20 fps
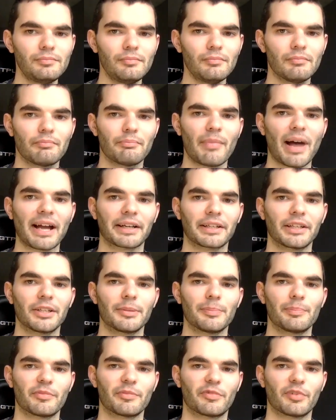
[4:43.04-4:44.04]

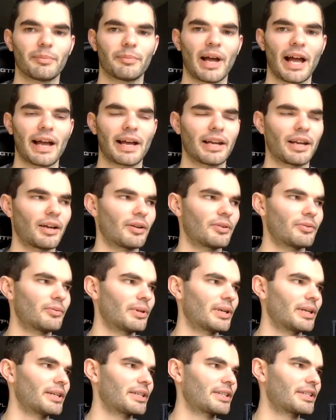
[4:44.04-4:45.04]
Magnum from Halo
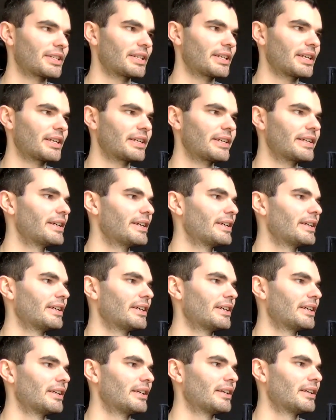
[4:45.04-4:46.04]
CE.
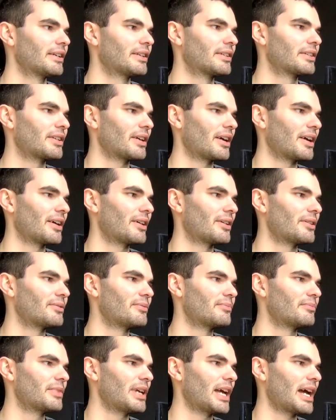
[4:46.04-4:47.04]
So,
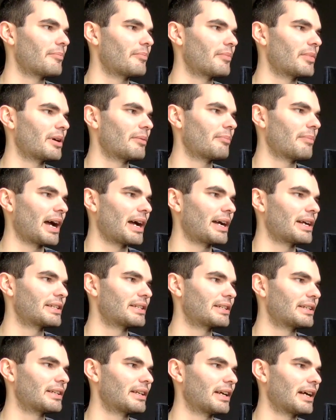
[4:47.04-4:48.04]
yep,
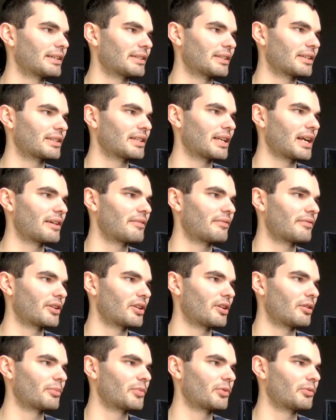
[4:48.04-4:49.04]
amazing. As I say,
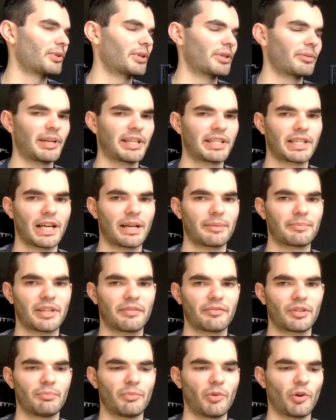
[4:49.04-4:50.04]
phenomenal. One of the best games
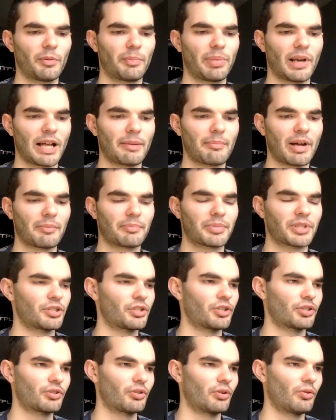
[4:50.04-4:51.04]
ever. The multiplayer maps are
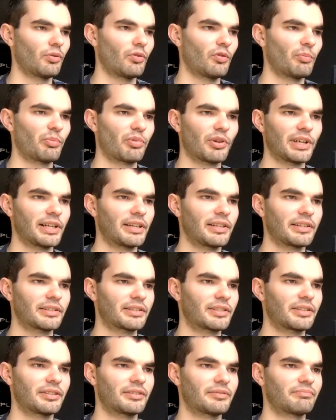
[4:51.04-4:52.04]
just all
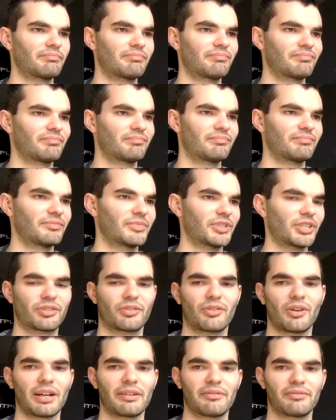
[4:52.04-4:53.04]
brilliant, and it's just
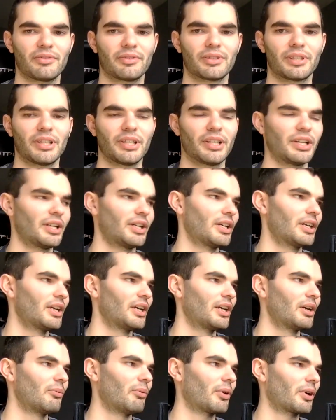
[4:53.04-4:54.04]
great fun.
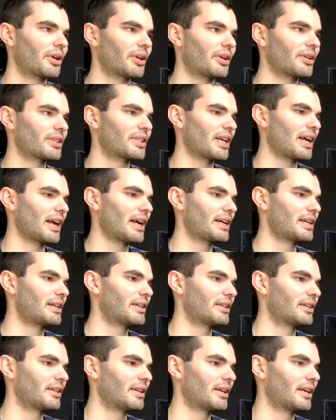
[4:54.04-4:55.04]
What can I say?
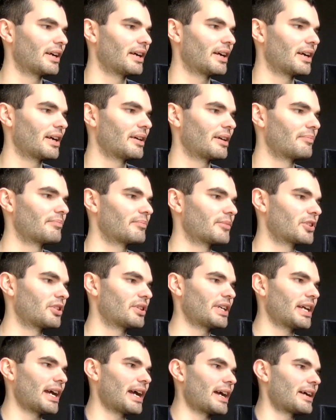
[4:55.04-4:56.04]
So
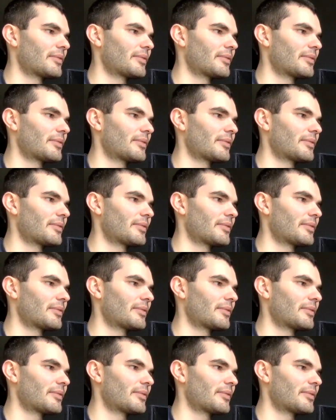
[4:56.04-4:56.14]
yeah,